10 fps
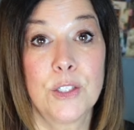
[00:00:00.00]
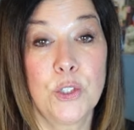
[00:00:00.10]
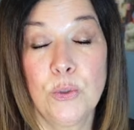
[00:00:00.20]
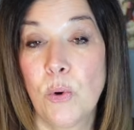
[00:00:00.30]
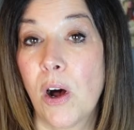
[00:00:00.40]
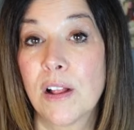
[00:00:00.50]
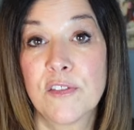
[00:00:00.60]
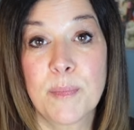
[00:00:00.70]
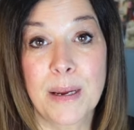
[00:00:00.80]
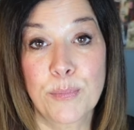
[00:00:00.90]
to all
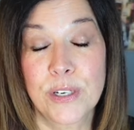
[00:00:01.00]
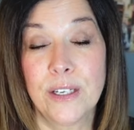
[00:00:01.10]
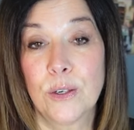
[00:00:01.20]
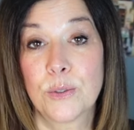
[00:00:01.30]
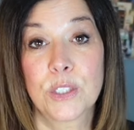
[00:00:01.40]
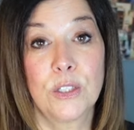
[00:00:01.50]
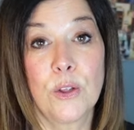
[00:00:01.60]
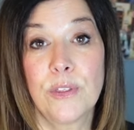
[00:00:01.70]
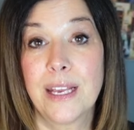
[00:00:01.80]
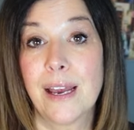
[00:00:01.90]
of my pre-owned
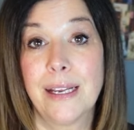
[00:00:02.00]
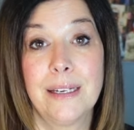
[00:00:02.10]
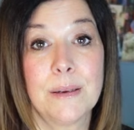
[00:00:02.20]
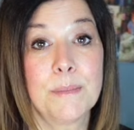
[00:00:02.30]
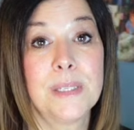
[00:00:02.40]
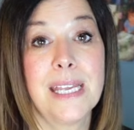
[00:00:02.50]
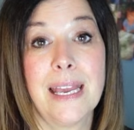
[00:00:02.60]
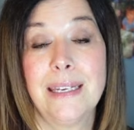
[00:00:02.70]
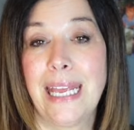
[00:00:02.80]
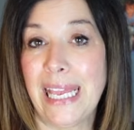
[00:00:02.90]
clothing items
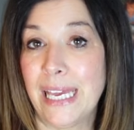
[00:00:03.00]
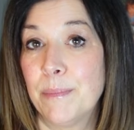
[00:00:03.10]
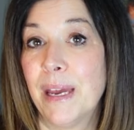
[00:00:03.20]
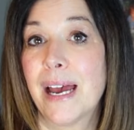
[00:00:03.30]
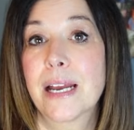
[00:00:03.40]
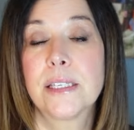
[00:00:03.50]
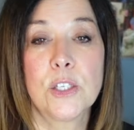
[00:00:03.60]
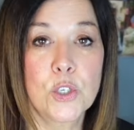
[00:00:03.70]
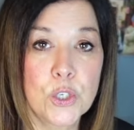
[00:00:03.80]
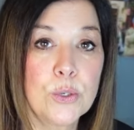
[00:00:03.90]
and handbags
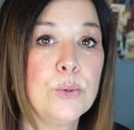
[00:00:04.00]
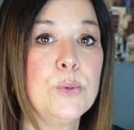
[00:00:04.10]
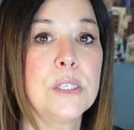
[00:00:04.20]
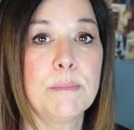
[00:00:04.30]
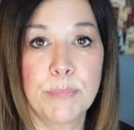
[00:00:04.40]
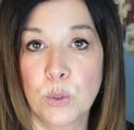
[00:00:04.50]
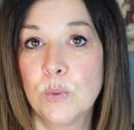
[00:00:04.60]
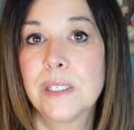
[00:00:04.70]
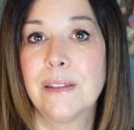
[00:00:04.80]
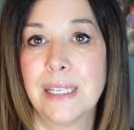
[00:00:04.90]
and shoes and
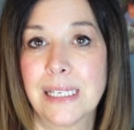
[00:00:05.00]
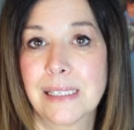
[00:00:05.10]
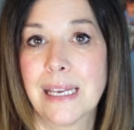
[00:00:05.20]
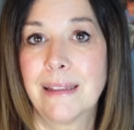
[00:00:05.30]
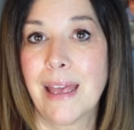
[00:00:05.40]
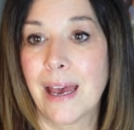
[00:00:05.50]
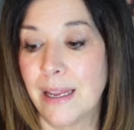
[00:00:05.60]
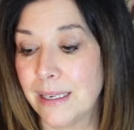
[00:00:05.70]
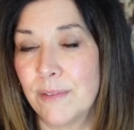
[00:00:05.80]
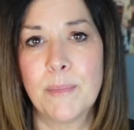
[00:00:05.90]
boots and things like
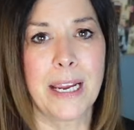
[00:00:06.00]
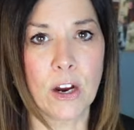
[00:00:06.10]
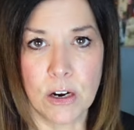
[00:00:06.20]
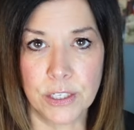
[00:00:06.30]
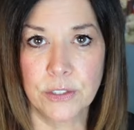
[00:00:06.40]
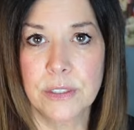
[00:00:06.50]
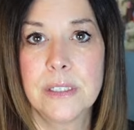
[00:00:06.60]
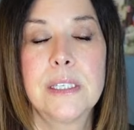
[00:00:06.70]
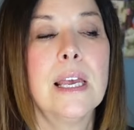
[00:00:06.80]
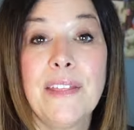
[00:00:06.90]
that, even my hard
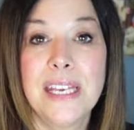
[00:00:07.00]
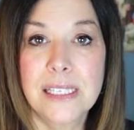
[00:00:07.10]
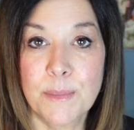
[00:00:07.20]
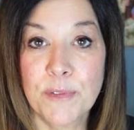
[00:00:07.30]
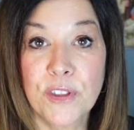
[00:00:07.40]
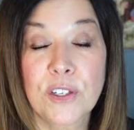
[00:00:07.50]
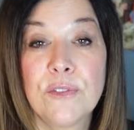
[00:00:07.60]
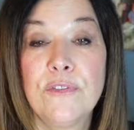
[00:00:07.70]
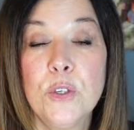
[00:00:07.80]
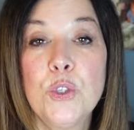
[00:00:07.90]
goods, I think some of the
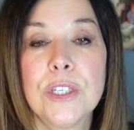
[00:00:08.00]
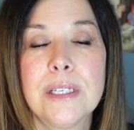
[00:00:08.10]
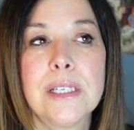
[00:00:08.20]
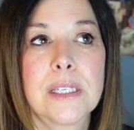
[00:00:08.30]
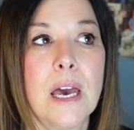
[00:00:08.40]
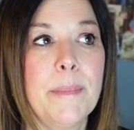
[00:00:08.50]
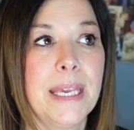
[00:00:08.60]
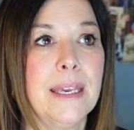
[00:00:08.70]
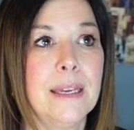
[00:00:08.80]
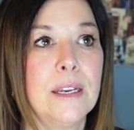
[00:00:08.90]
confusion is
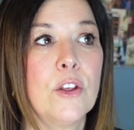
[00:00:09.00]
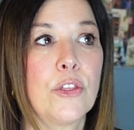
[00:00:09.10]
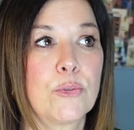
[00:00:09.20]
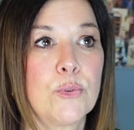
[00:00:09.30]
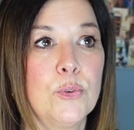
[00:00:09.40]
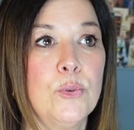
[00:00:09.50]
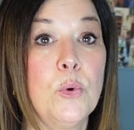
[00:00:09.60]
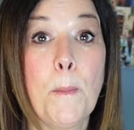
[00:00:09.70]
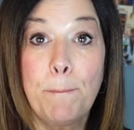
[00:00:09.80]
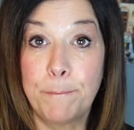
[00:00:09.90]
coming in
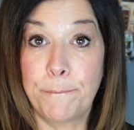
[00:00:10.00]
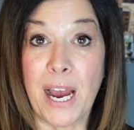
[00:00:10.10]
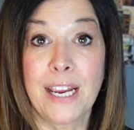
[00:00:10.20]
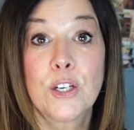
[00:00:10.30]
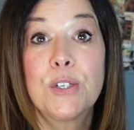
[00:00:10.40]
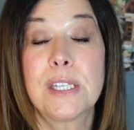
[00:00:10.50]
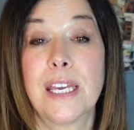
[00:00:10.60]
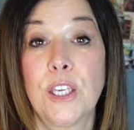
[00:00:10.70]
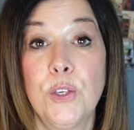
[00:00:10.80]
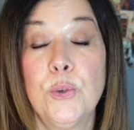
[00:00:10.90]
through buyers
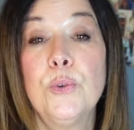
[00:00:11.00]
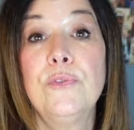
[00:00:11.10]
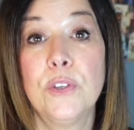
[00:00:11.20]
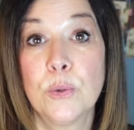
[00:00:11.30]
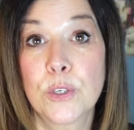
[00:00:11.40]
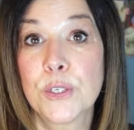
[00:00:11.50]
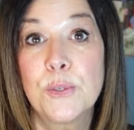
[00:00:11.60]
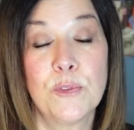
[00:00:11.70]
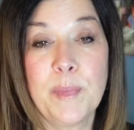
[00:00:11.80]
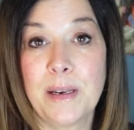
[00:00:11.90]
like you,
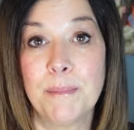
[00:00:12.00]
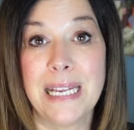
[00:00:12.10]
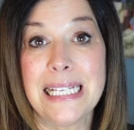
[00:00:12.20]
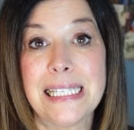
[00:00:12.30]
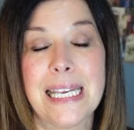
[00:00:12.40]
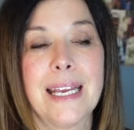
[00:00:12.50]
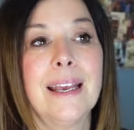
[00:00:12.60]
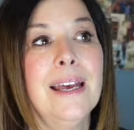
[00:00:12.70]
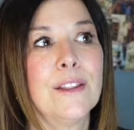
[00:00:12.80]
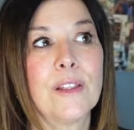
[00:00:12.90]
viewers who've been
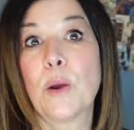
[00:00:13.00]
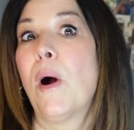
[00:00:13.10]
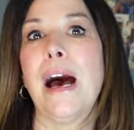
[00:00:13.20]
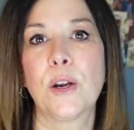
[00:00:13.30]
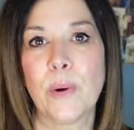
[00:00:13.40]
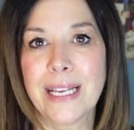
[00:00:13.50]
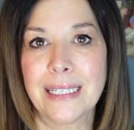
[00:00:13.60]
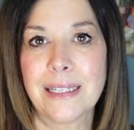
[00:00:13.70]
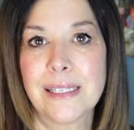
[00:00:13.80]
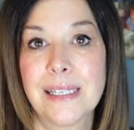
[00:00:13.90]
amazing, they're like, well, how do I
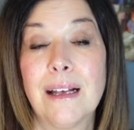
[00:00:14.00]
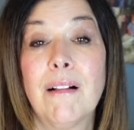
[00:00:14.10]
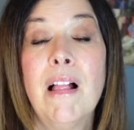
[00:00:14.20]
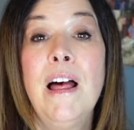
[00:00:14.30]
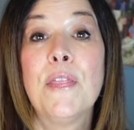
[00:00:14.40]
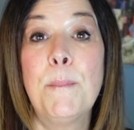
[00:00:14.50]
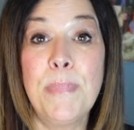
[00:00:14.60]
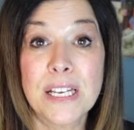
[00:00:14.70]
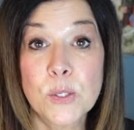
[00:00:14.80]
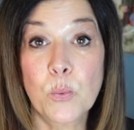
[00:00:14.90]
get the sale? The
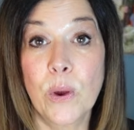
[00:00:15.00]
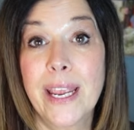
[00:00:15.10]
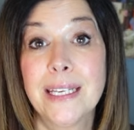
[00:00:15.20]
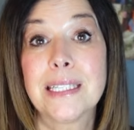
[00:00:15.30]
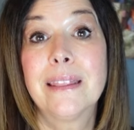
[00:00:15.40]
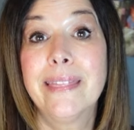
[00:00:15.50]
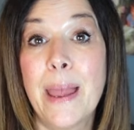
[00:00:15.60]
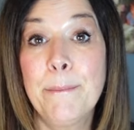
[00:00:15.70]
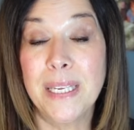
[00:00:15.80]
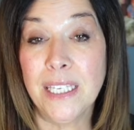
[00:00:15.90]
best way to
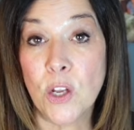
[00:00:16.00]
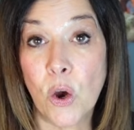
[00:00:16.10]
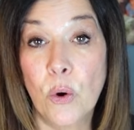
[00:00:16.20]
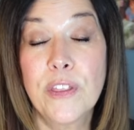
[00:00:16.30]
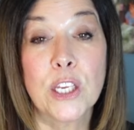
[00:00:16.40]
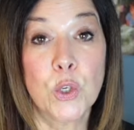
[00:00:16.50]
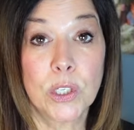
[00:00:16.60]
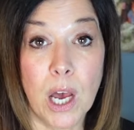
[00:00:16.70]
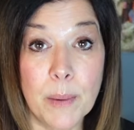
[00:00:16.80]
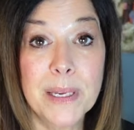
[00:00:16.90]
let me know that you're
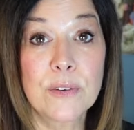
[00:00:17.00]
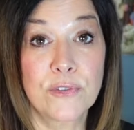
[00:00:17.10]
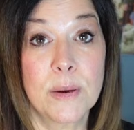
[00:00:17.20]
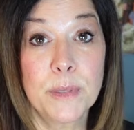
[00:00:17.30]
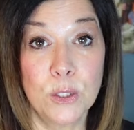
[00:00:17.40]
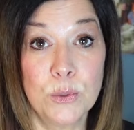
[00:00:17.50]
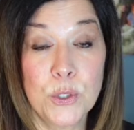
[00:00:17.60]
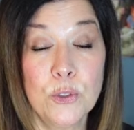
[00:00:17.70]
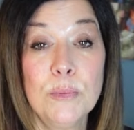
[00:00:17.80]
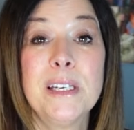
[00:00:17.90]
coming from
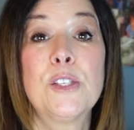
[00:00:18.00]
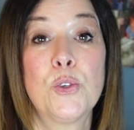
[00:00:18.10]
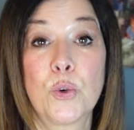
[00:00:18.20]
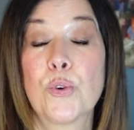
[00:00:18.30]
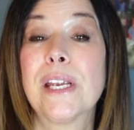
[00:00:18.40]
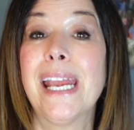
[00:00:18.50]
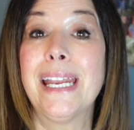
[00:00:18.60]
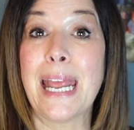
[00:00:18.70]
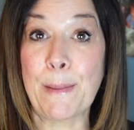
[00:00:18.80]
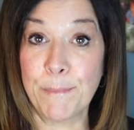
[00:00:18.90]
YouTube is to
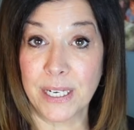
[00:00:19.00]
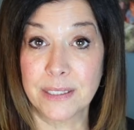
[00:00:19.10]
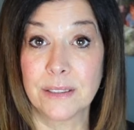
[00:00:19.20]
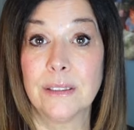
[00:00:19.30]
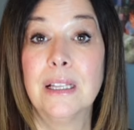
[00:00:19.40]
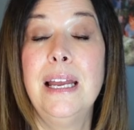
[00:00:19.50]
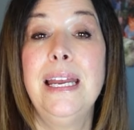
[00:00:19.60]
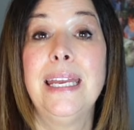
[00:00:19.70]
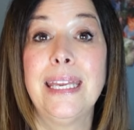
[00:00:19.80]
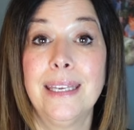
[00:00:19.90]
create a bundle
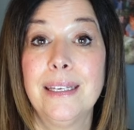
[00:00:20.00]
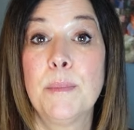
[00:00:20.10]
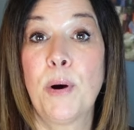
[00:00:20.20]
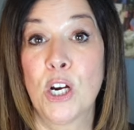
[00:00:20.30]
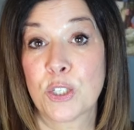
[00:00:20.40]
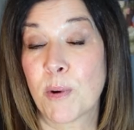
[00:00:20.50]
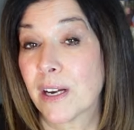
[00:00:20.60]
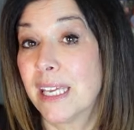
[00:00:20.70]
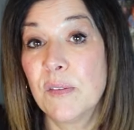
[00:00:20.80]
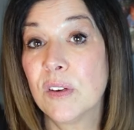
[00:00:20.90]
in
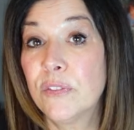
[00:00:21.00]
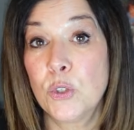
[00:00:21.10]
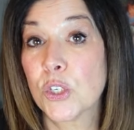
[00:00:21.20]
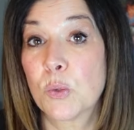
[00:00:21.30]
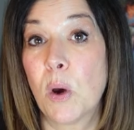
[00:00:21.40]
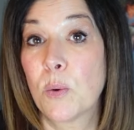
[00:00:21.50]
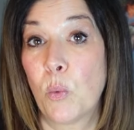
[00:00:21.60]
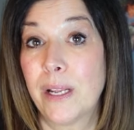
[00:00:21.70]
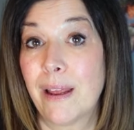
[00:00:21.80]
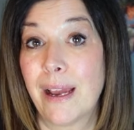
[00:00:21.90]
Poshmark, even if you just want one